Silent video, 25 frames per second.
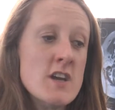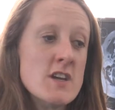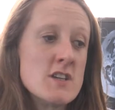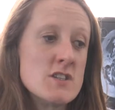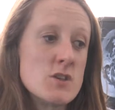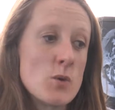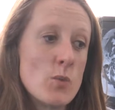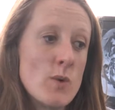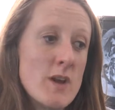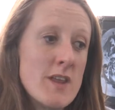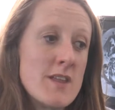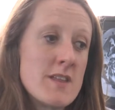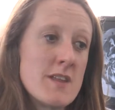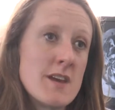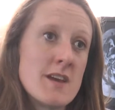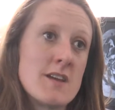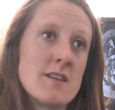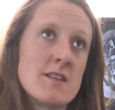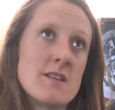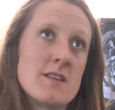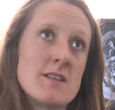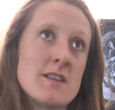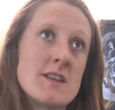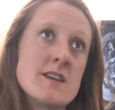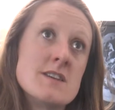So we
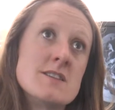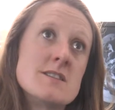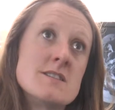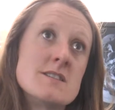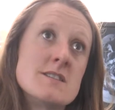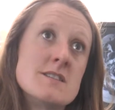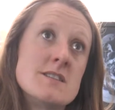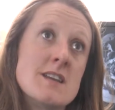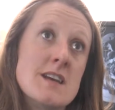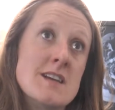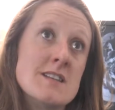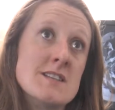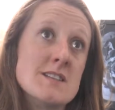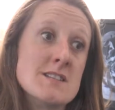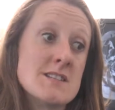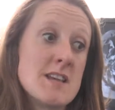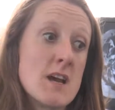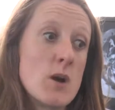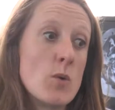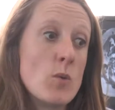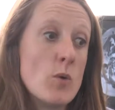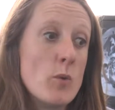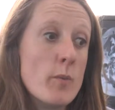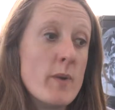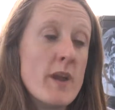think that this data
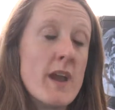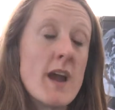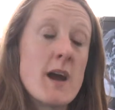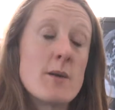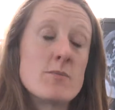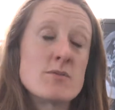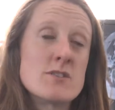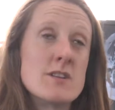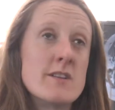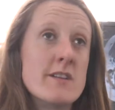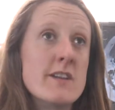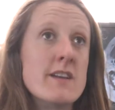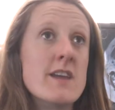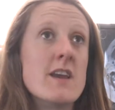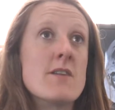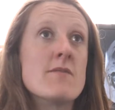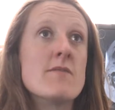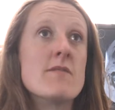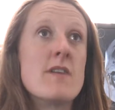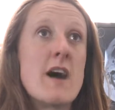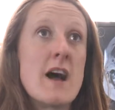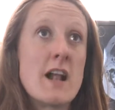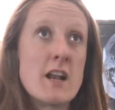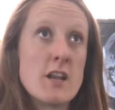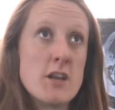set will be absolutely
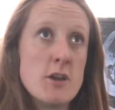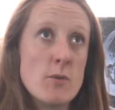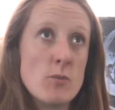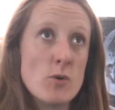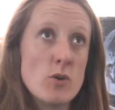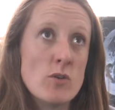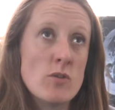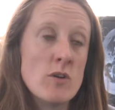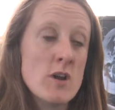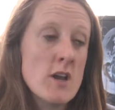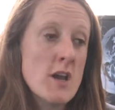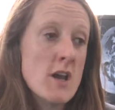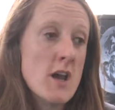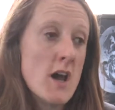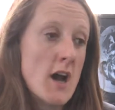invaluable,